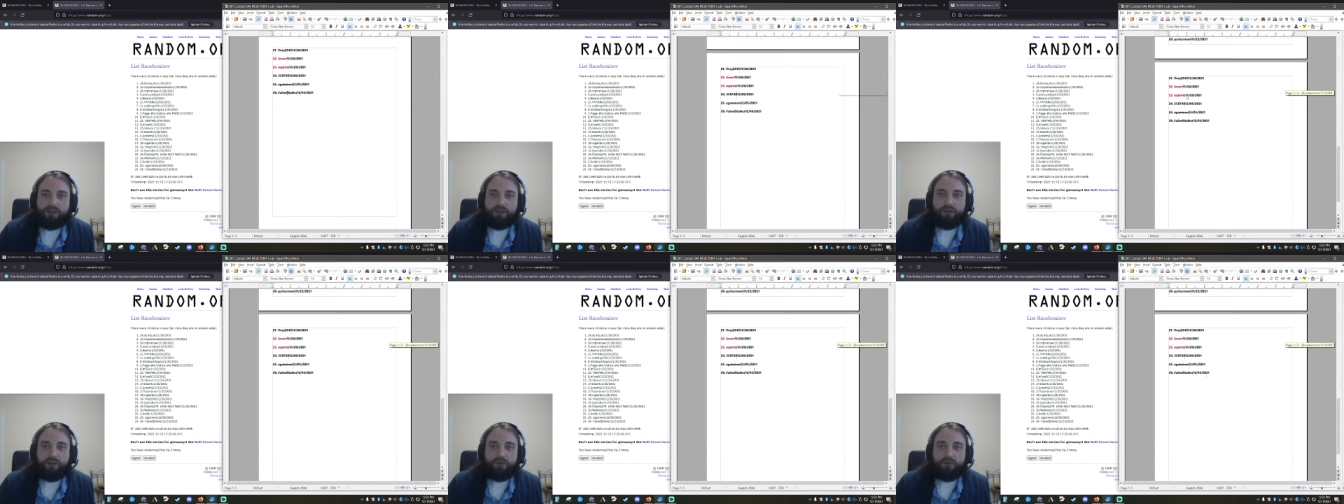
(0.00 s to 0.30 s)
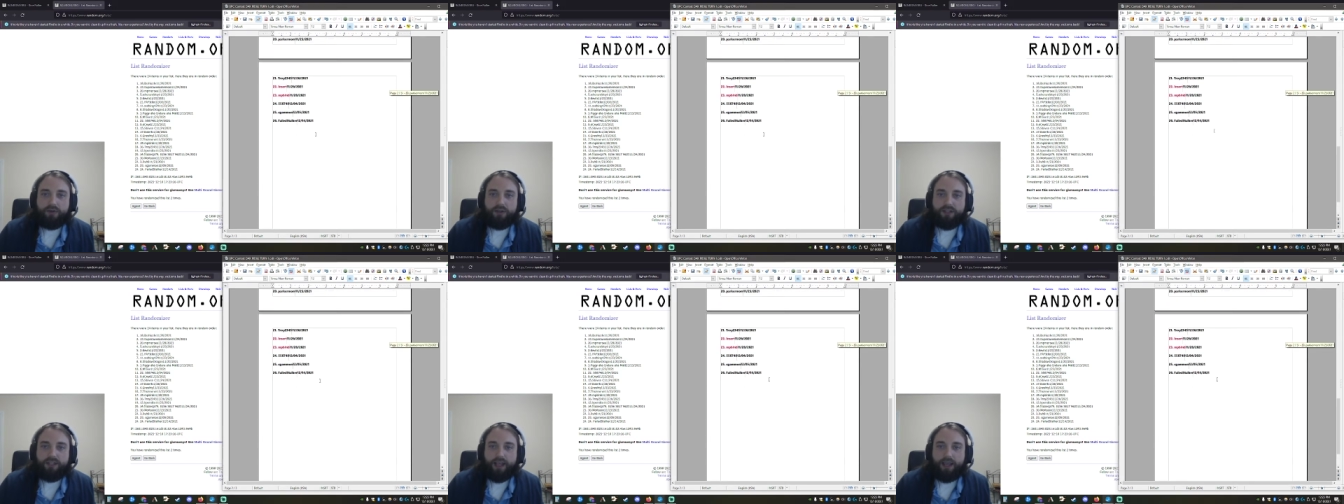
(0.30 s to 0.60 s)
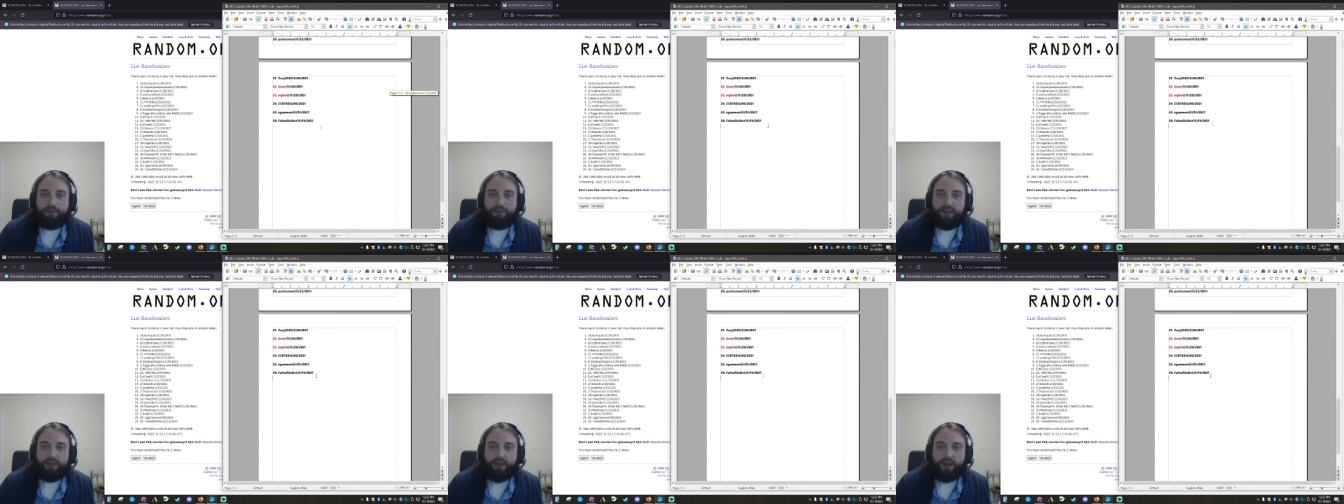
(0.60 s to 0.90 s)
Turn One
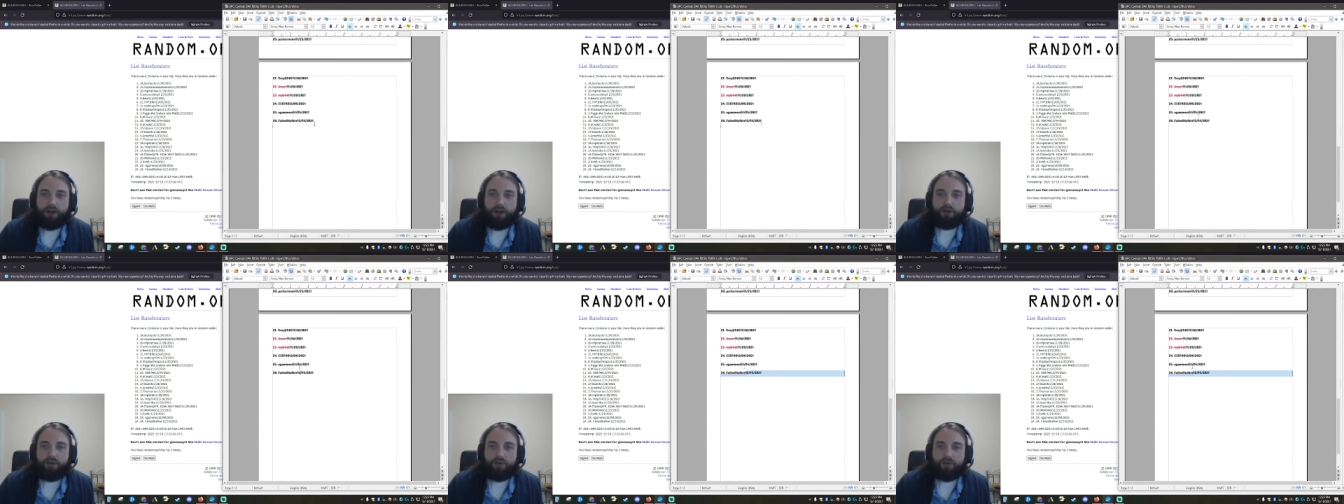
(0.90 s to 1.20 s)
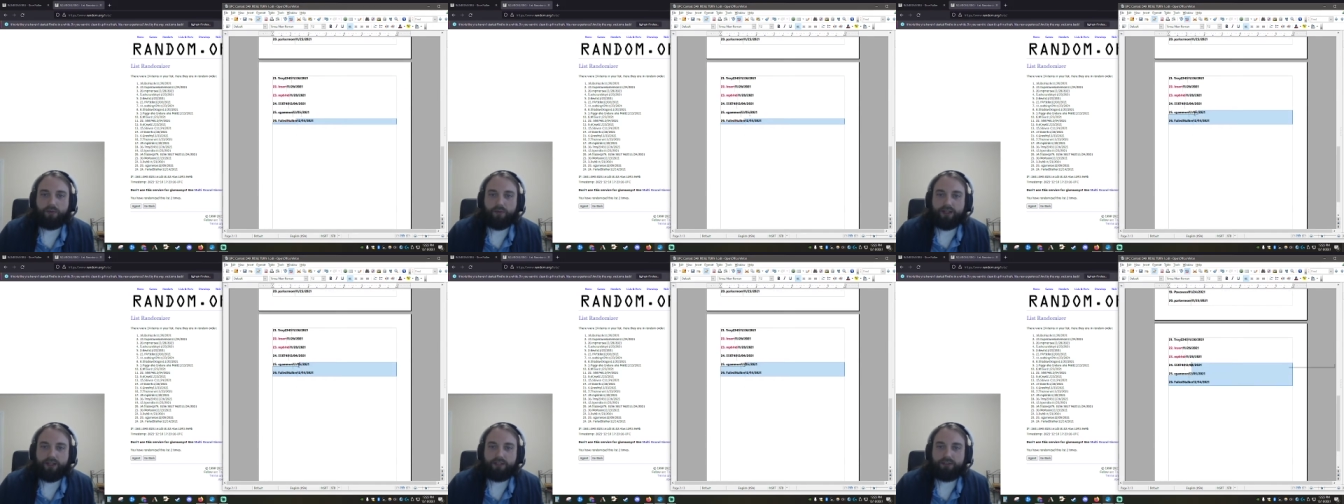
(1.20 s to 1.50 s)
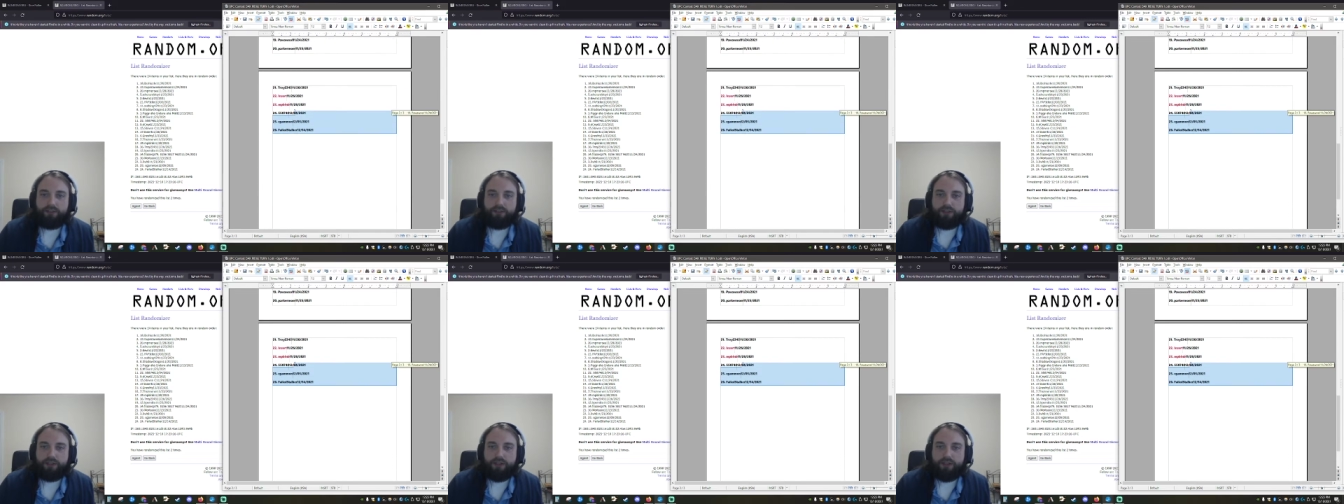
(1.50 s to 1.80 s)
Gaming Oak
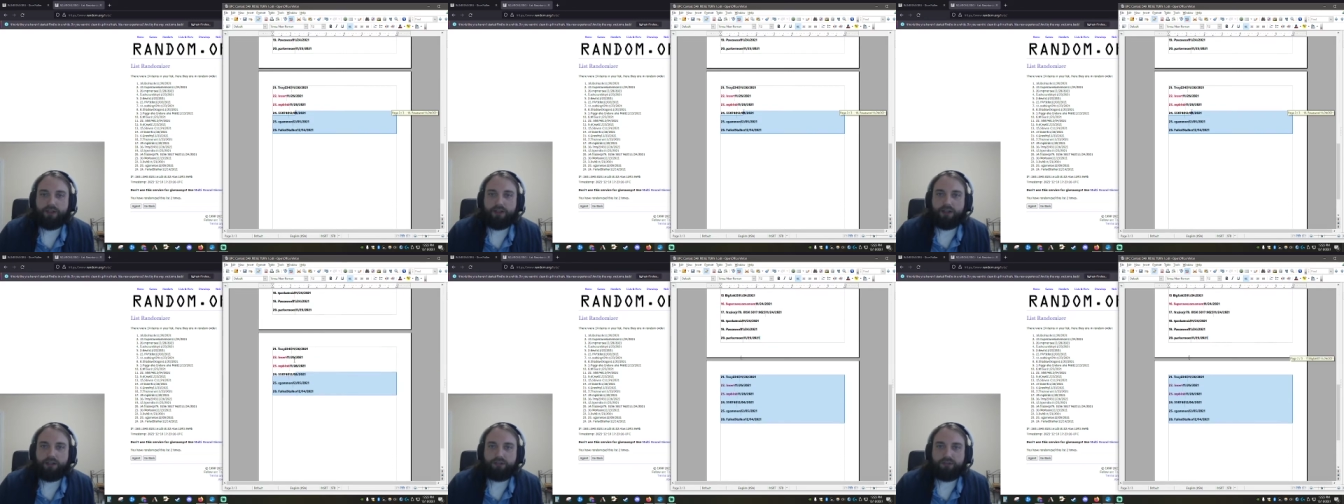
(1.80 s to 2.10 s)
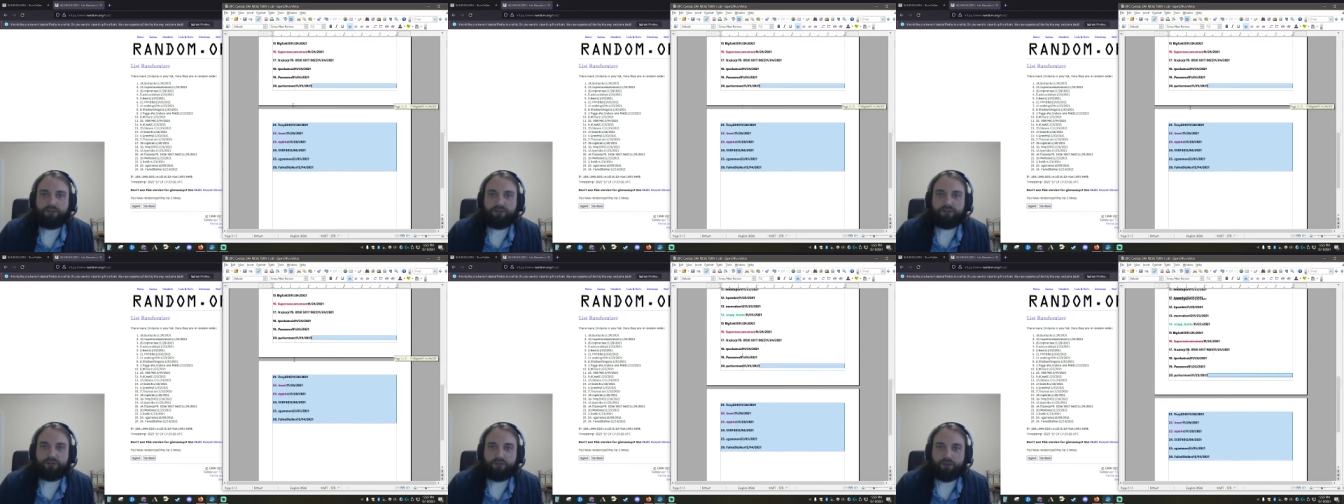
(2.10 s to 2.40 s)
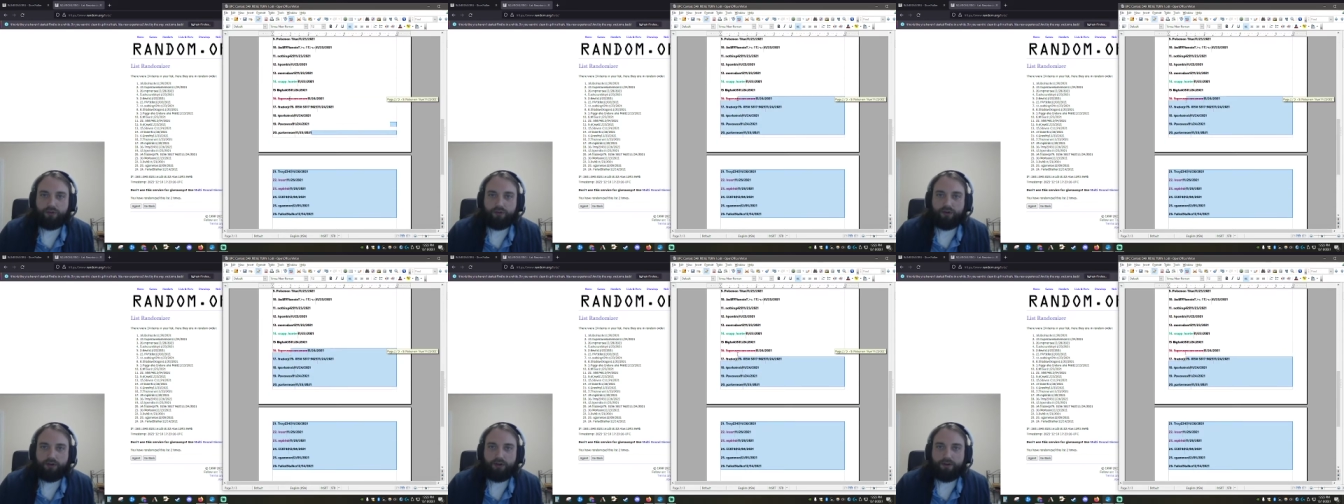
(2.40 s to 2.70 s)
Ridge
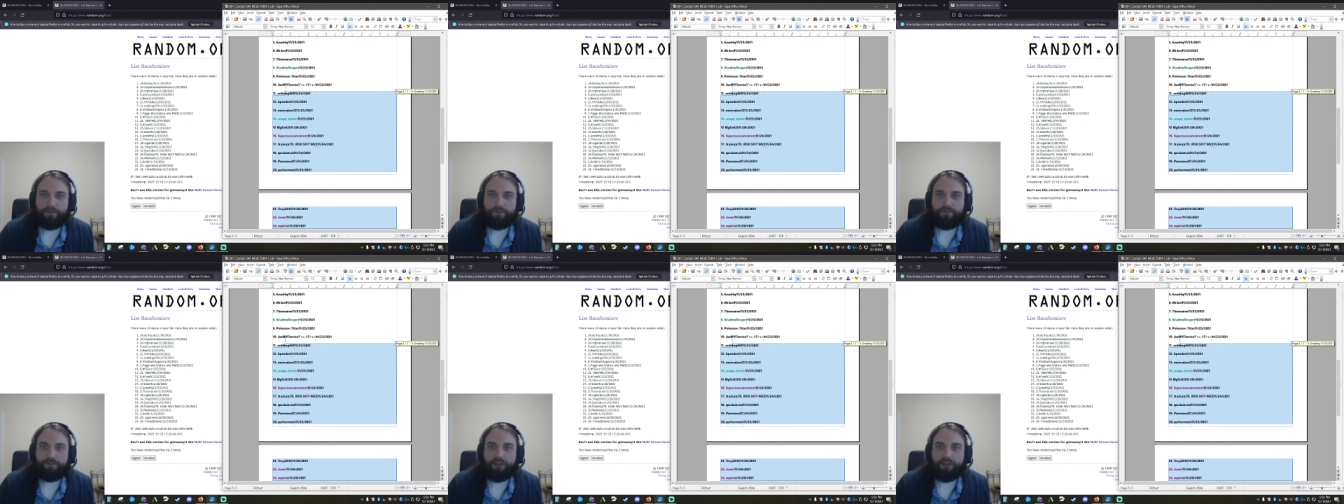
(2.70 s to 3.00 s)
store.